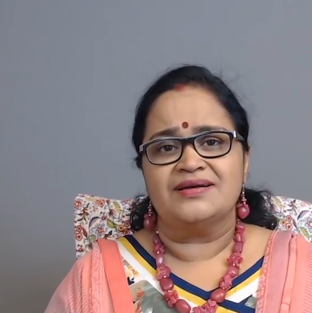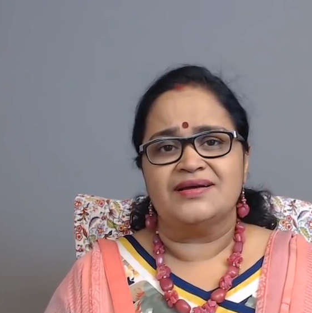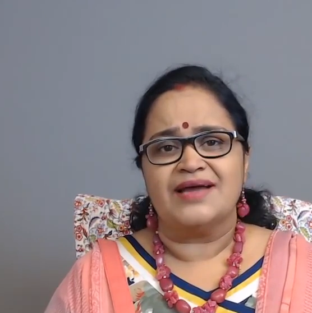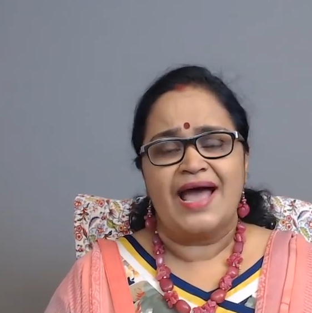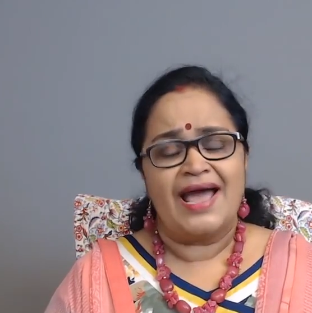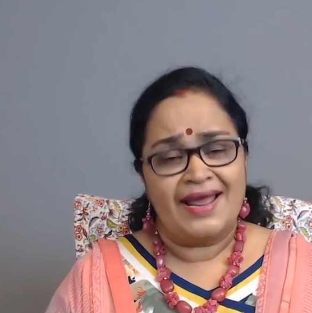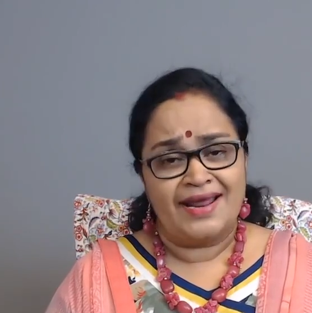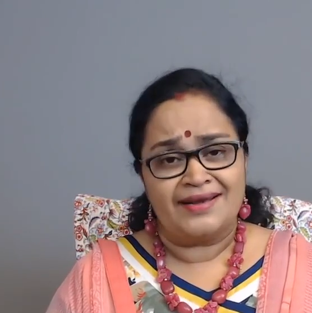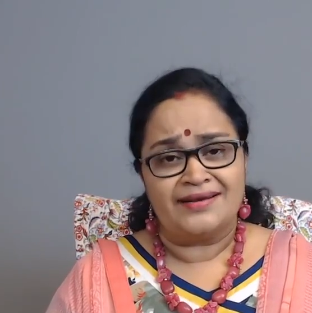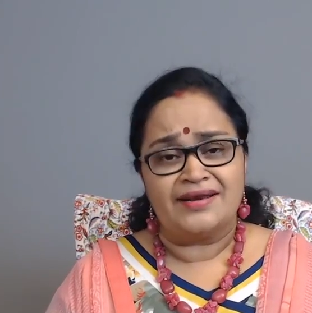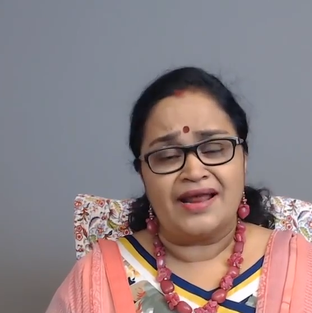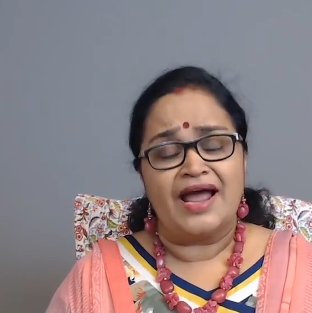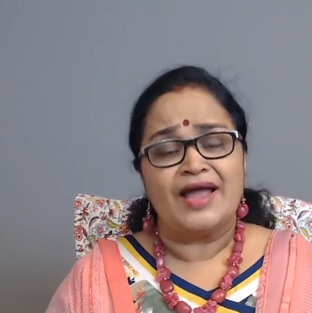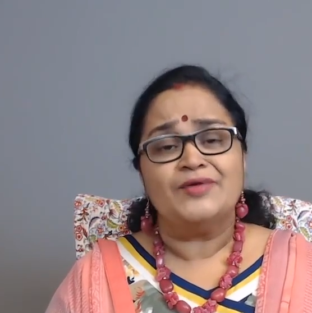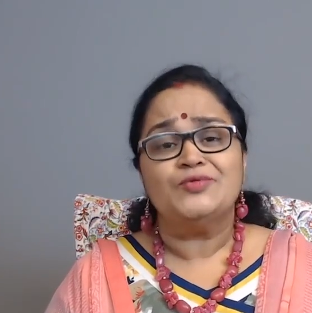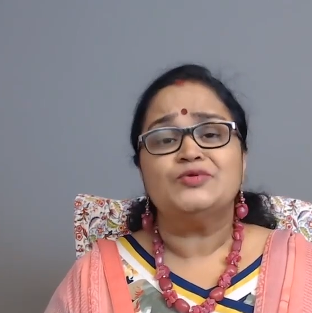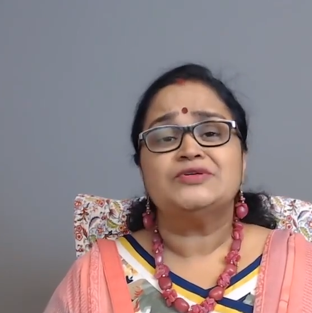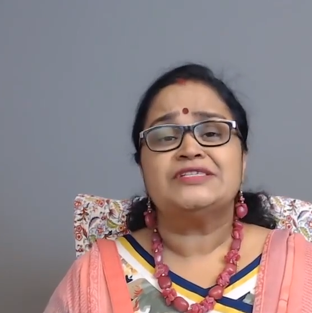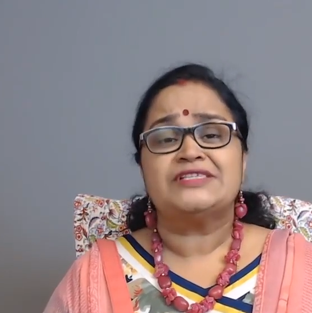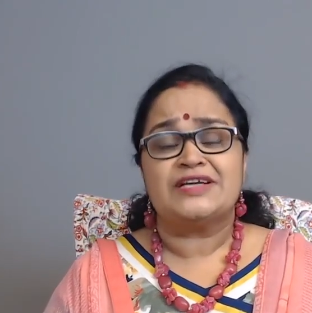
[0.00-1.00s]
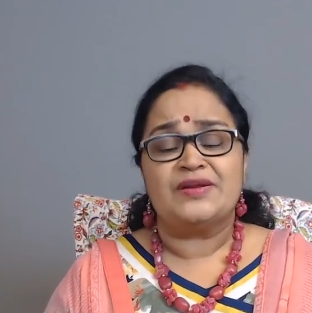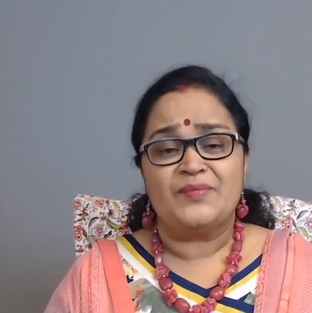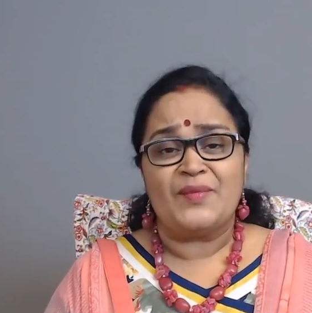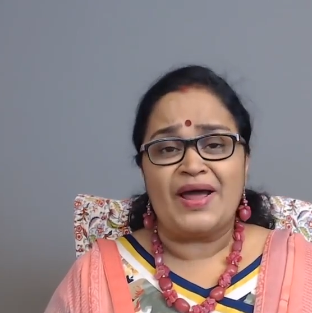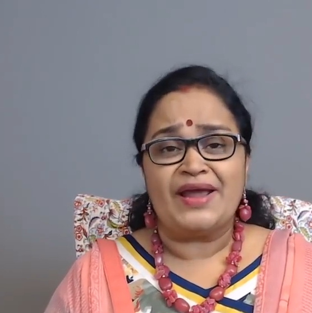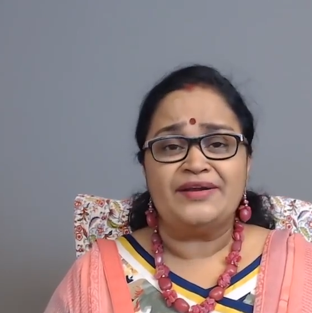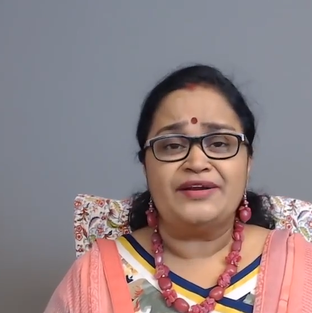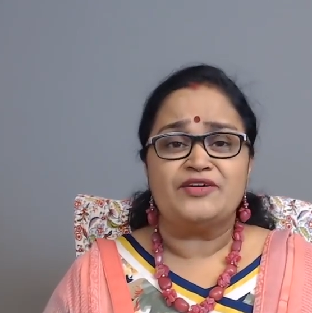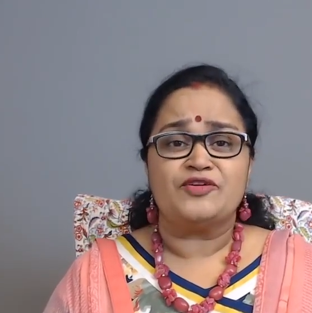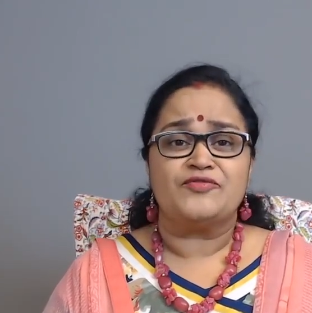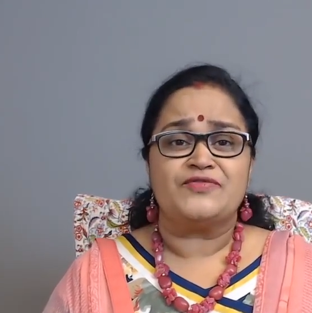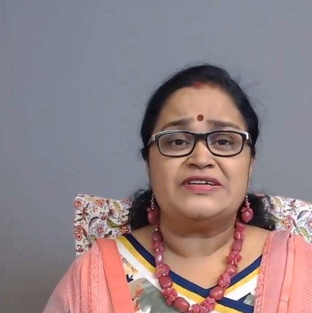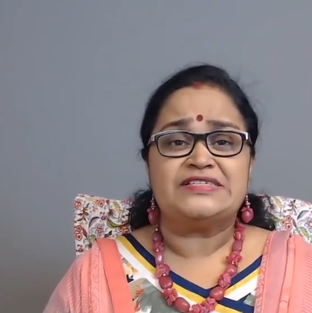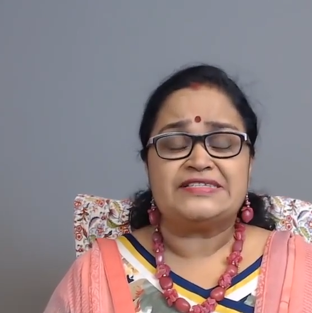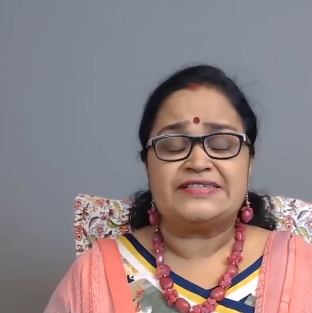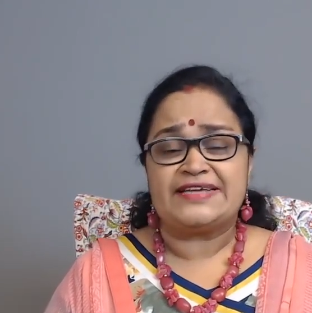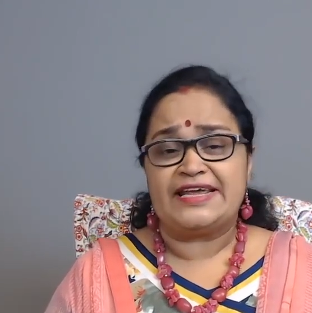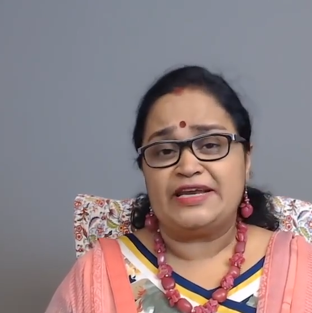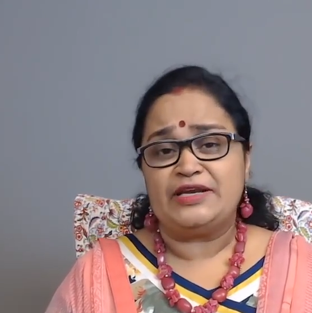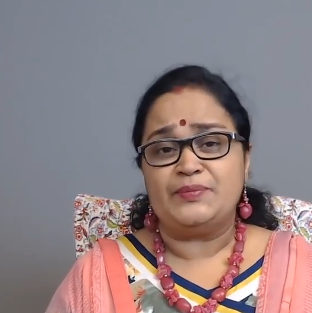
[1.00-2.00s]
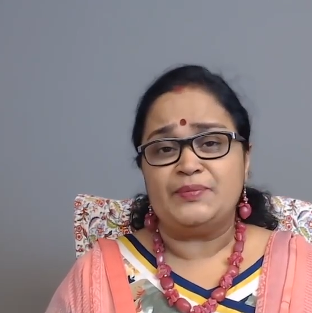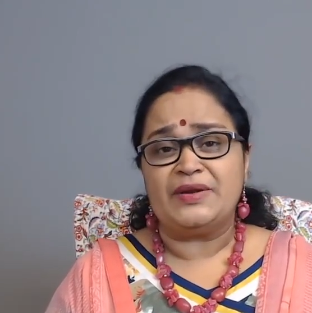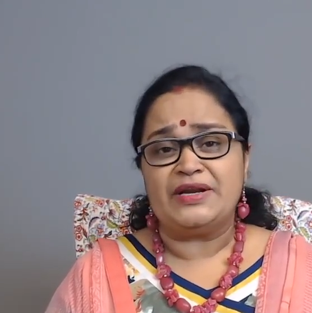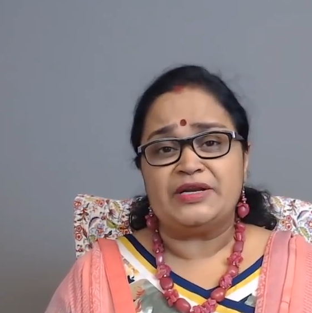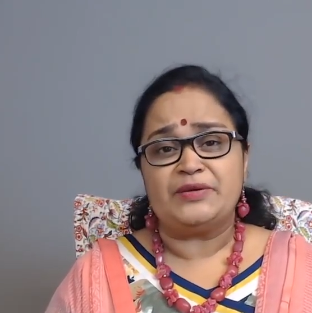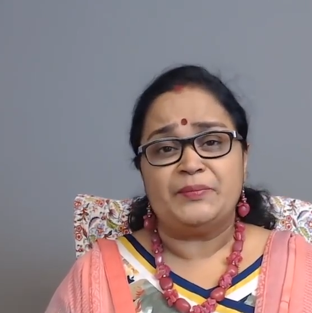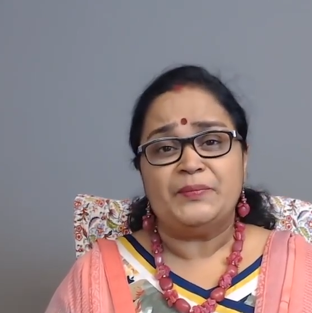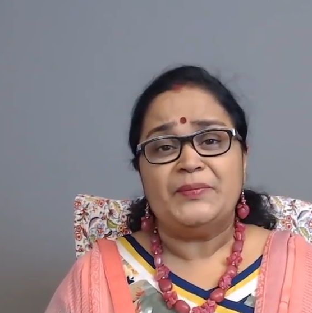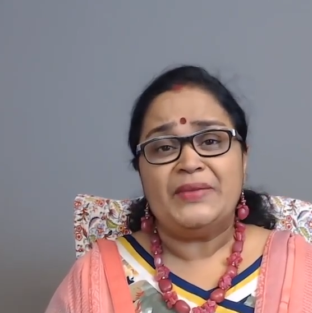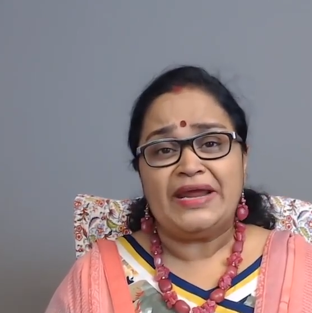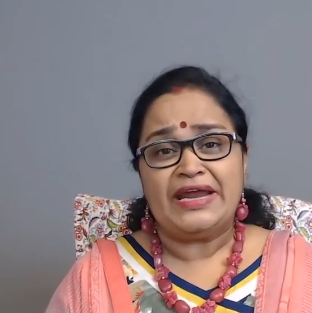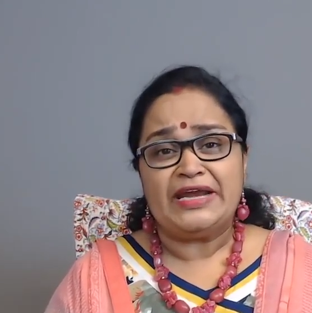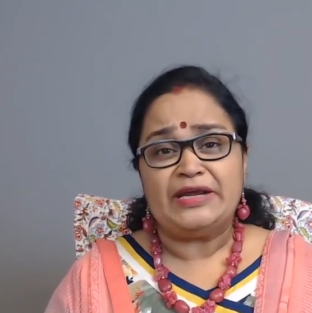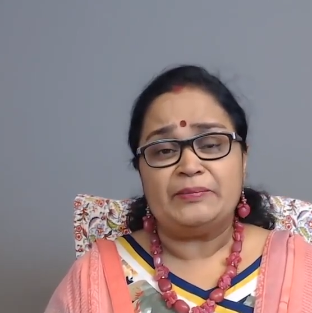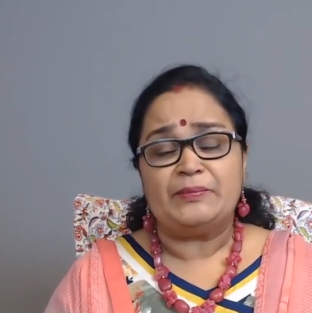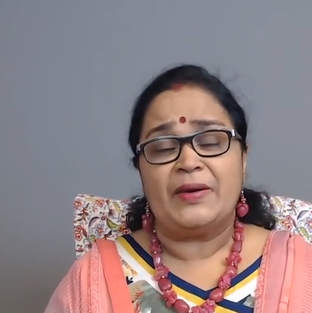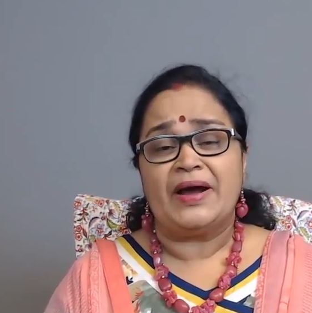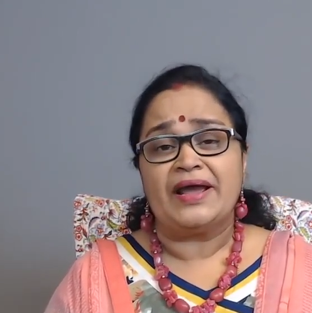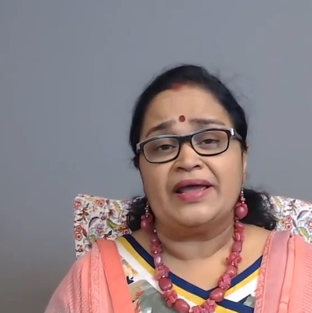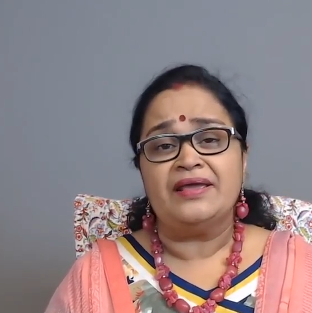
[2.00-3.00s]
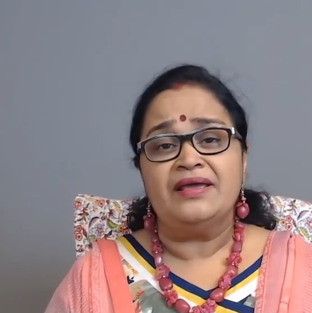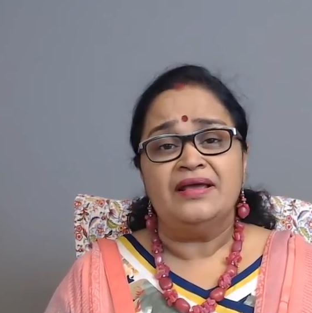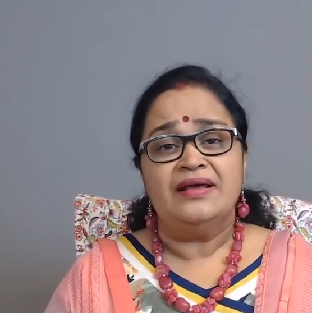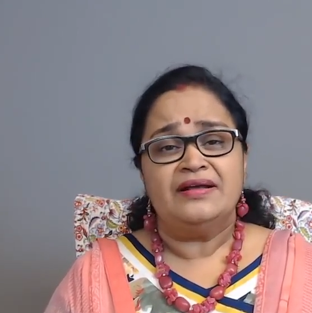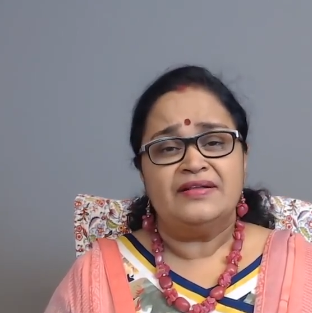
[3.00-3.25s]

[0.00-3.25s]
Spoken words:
And I was reminded of a statement made by